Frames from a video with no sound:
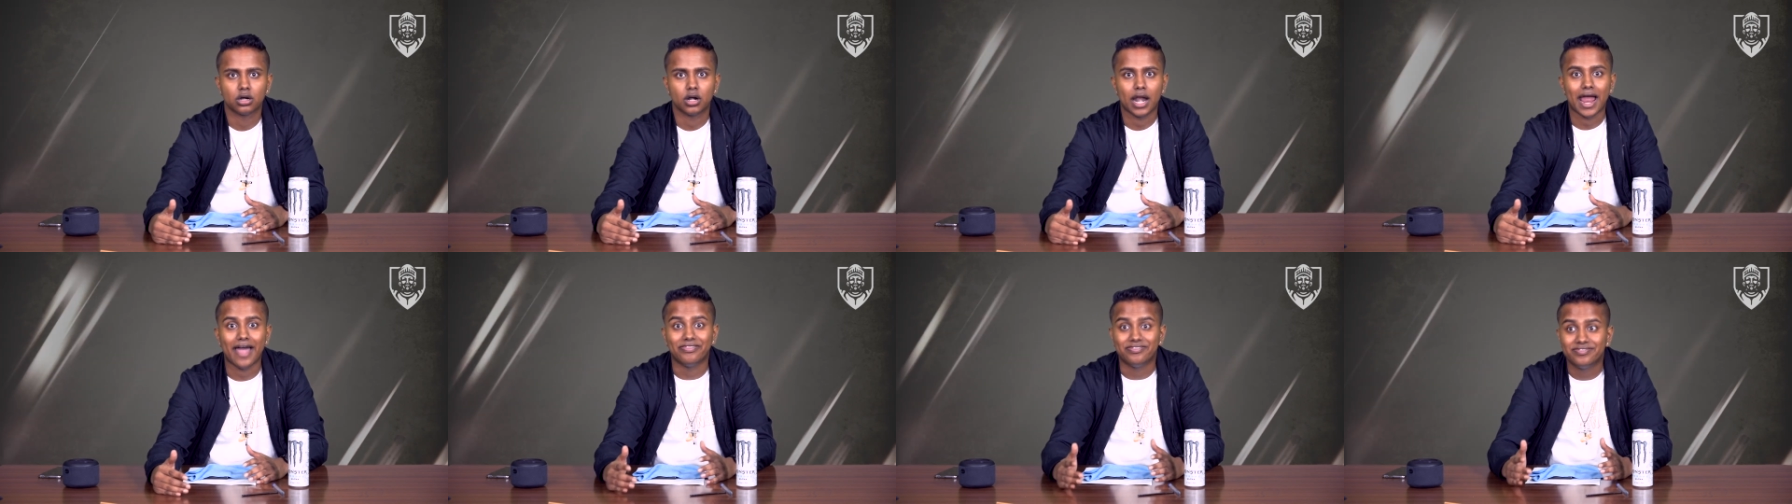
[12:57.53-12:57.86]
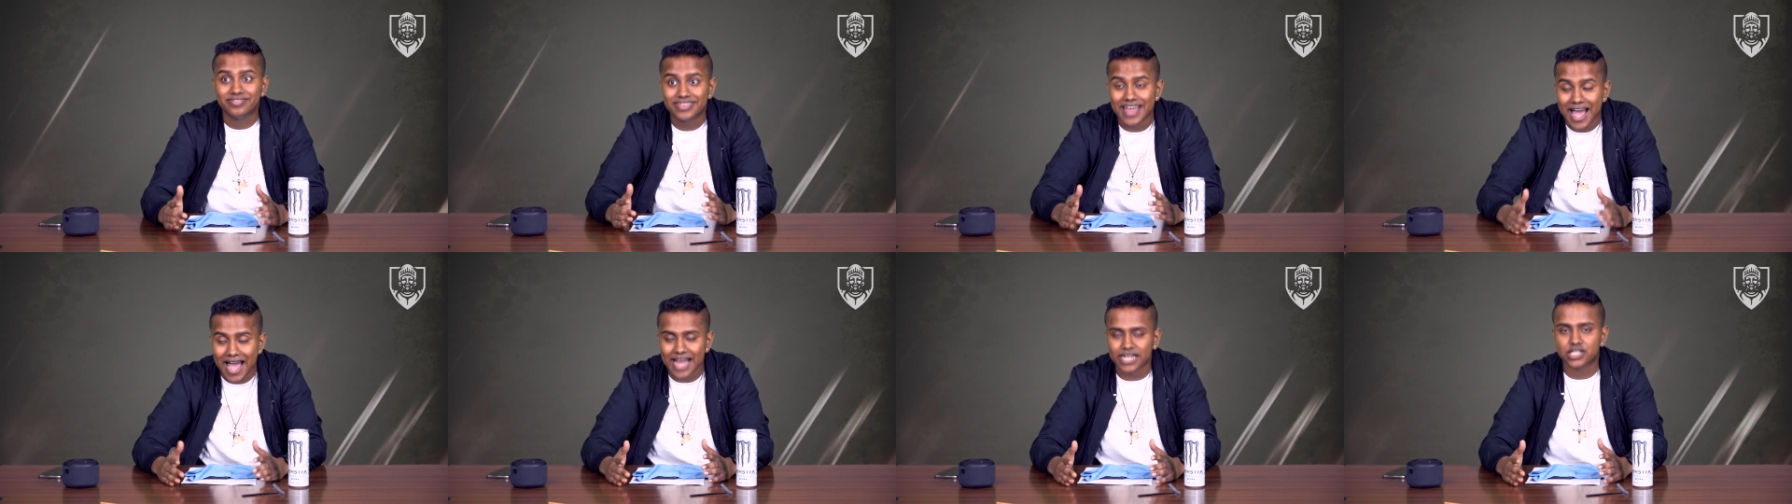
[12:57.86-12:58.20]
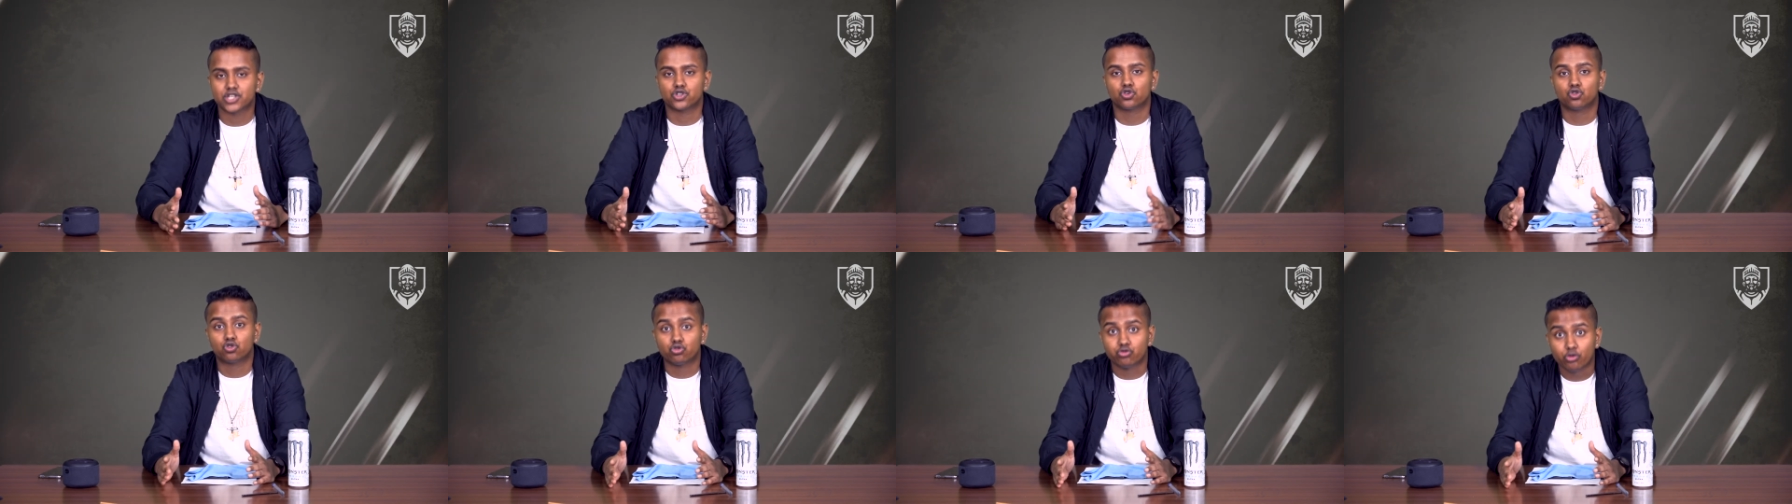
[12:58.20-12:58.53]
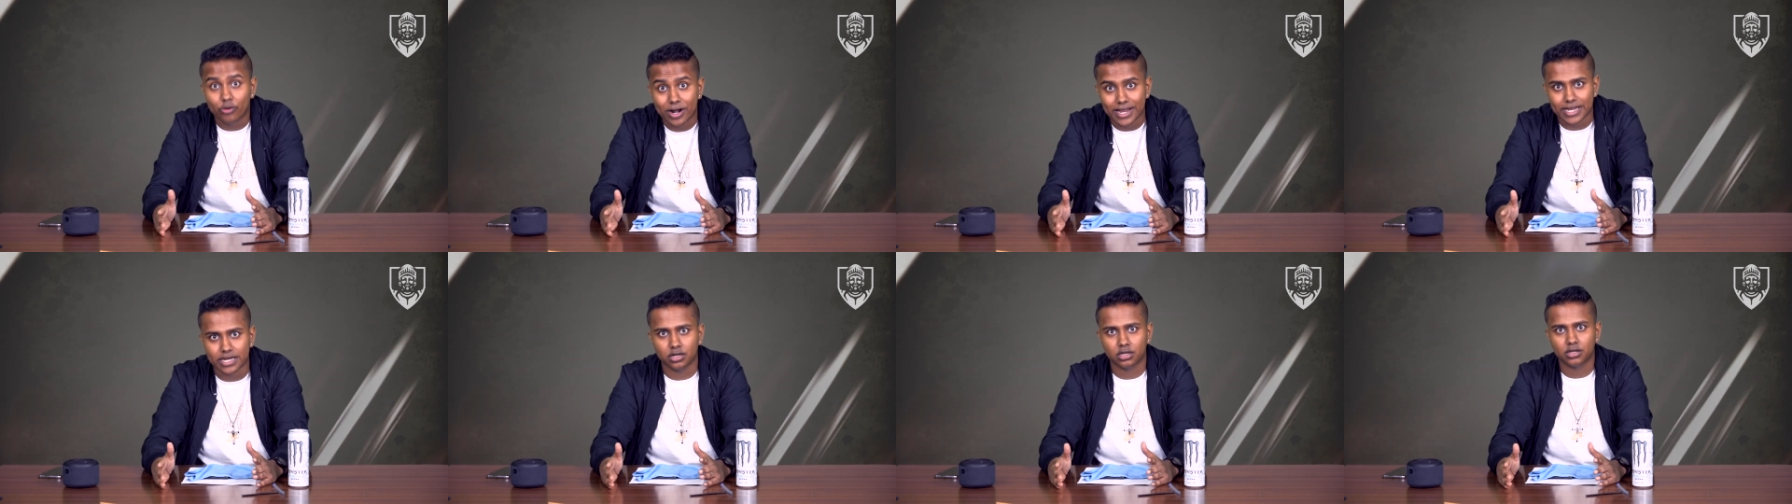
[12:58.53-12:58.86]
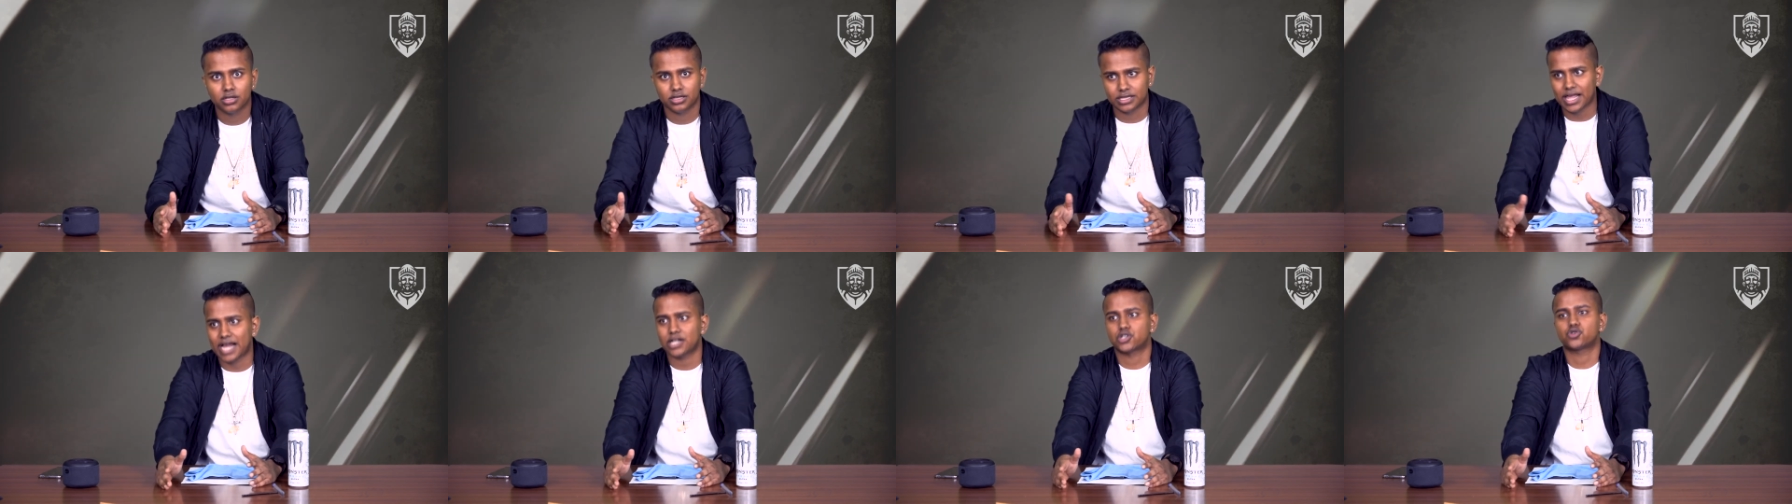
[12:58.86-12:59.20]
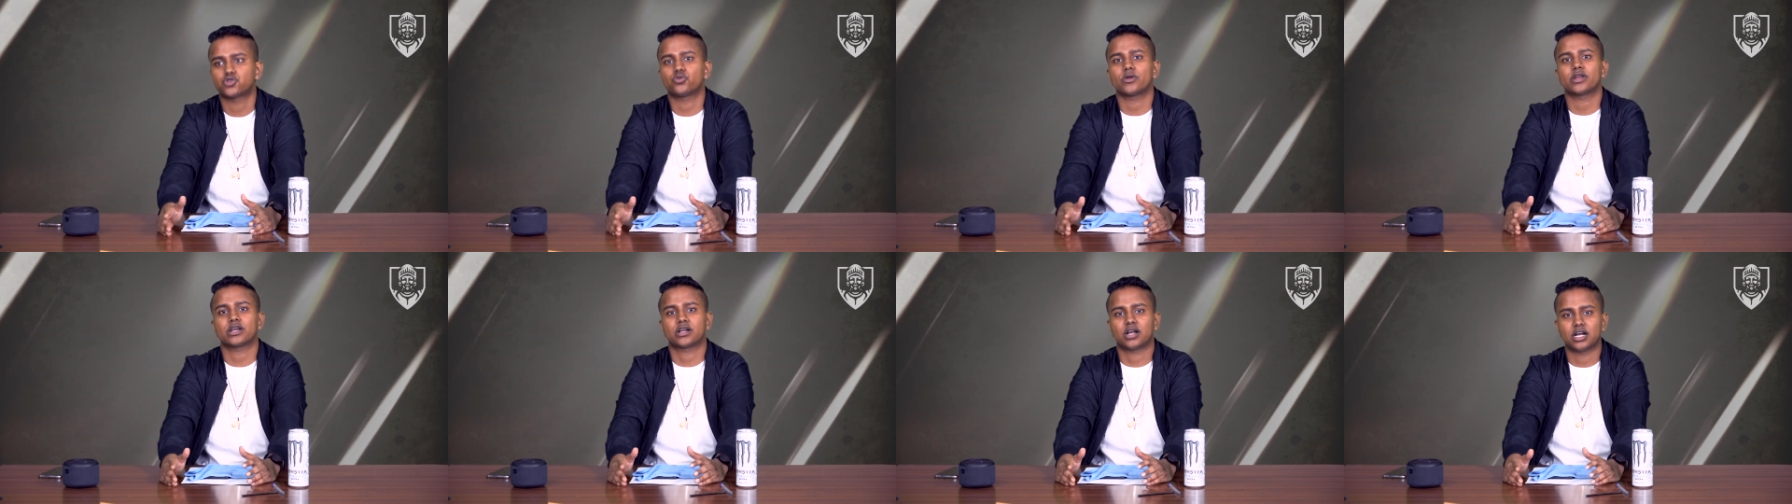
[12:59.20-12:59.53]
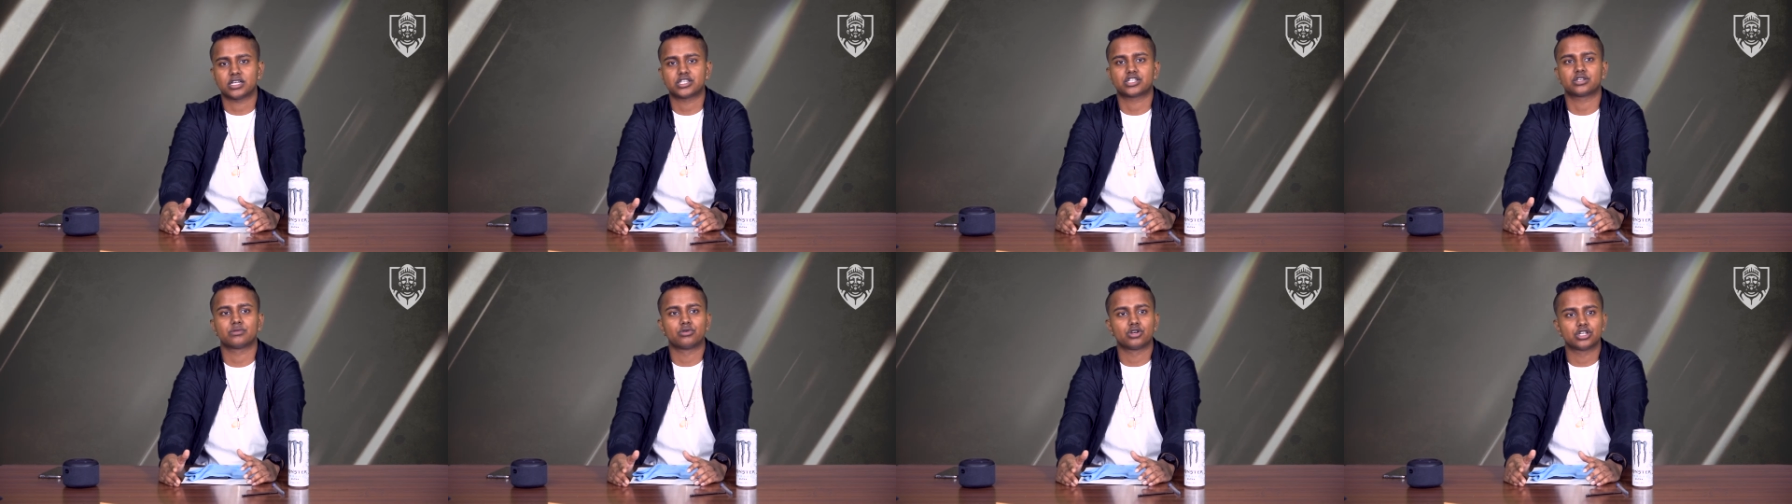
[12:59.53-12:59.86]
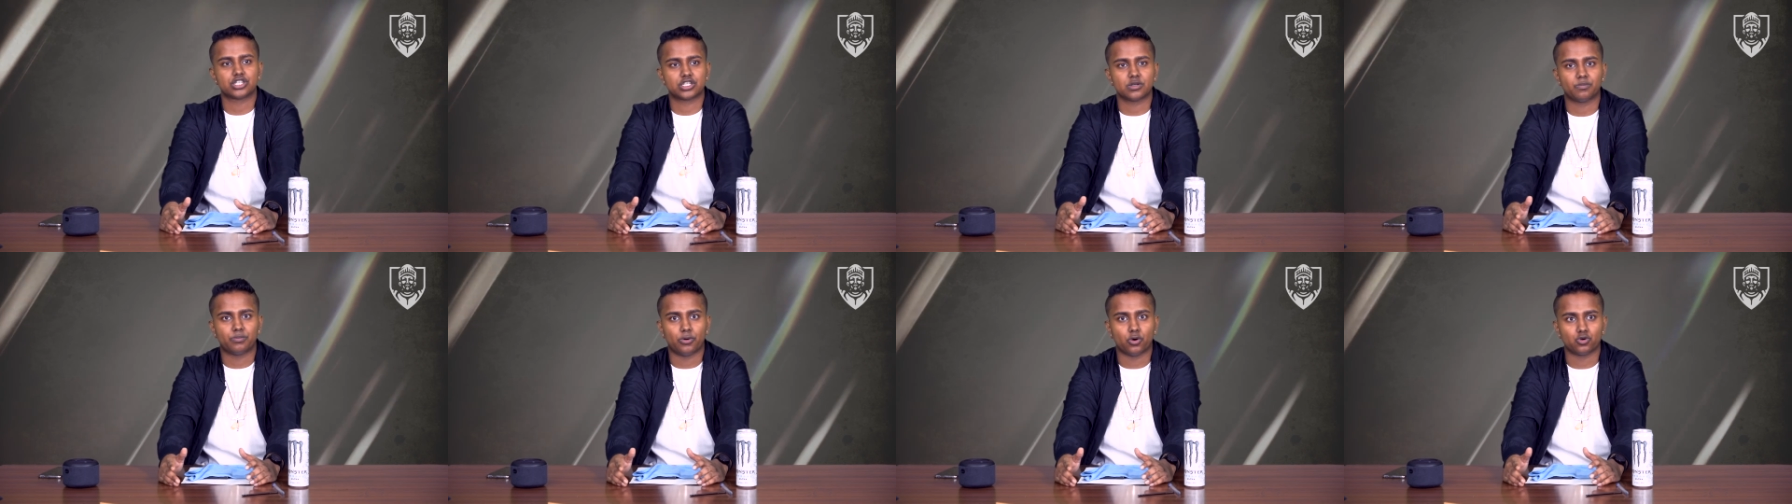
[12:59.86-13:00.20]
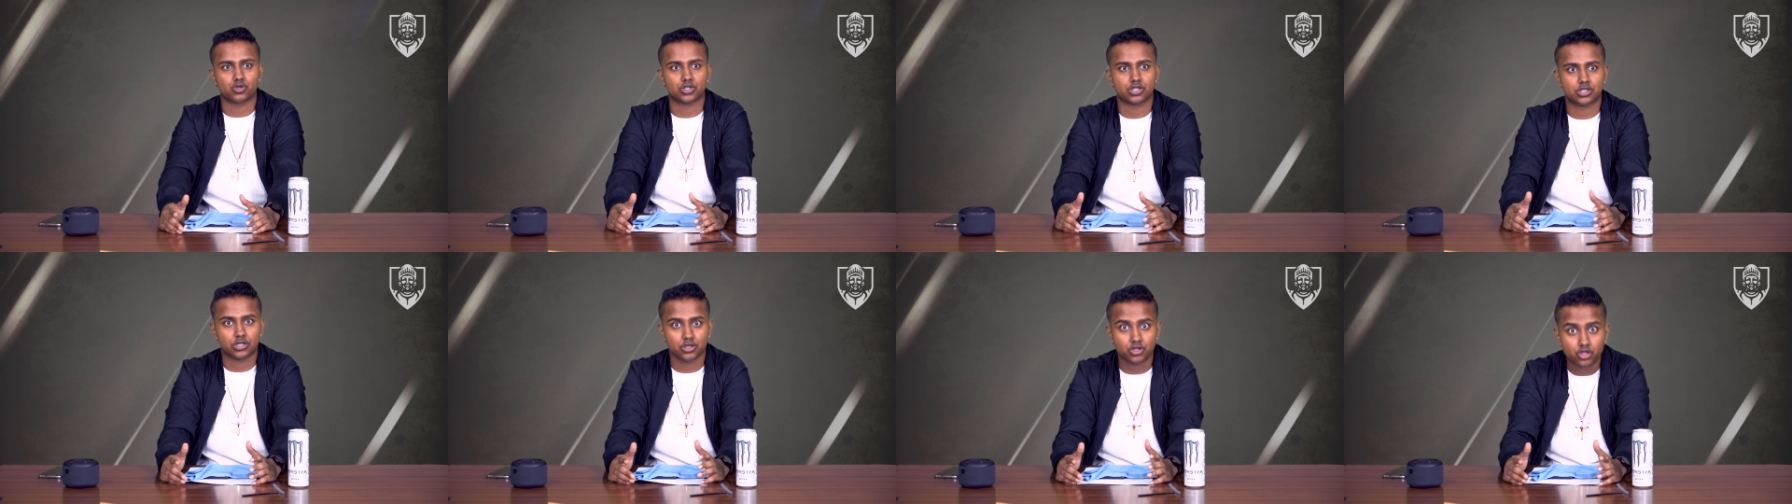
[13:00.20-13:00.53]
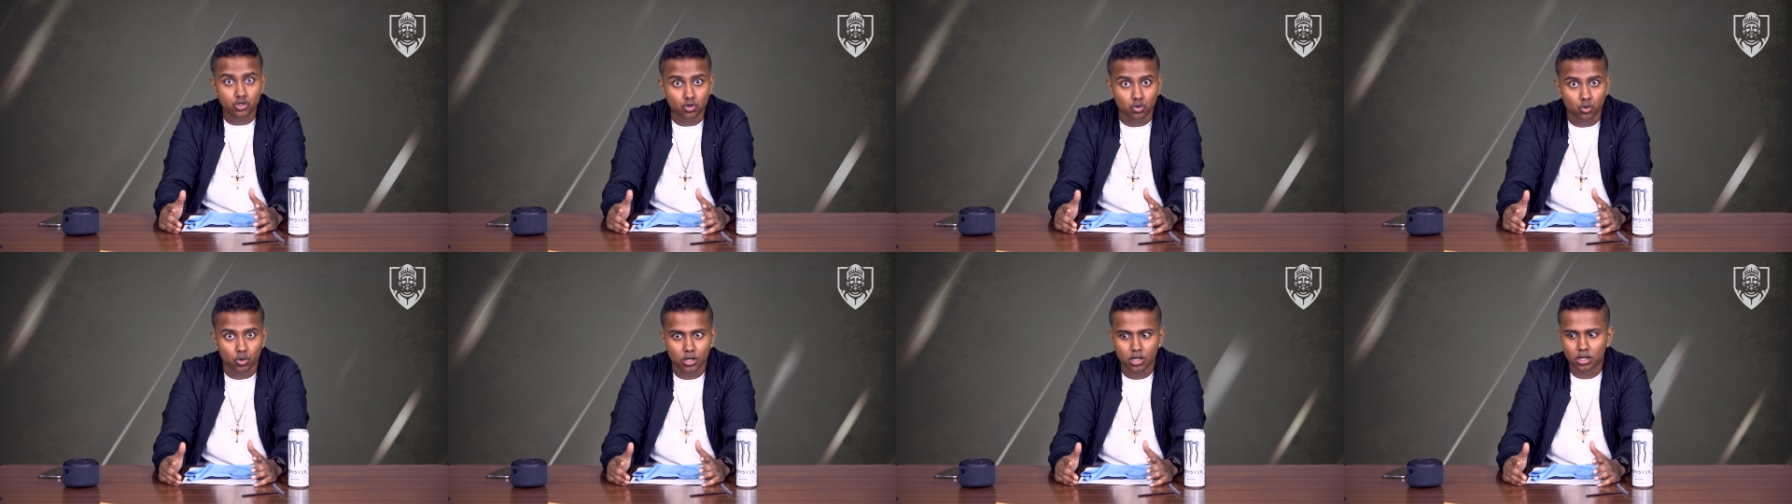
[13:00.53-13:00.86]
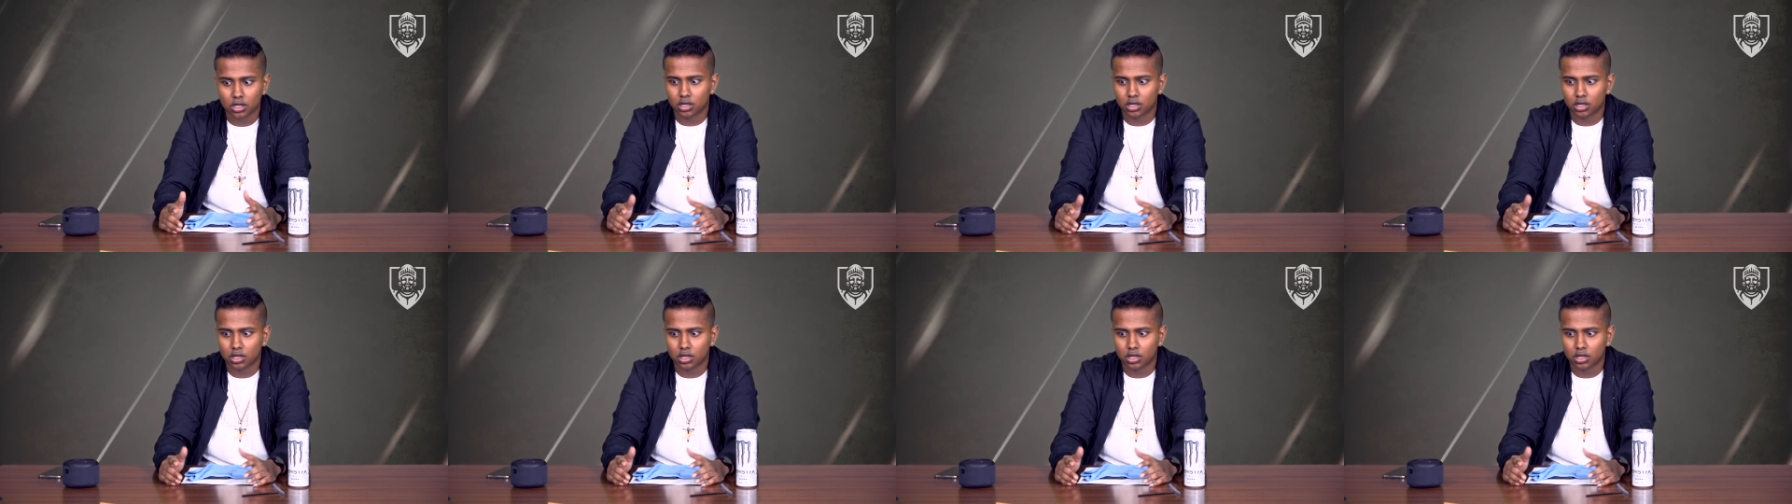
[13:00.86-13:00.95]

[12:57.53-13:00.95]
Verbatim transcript: And that's great. That's what a customer is supposed to do.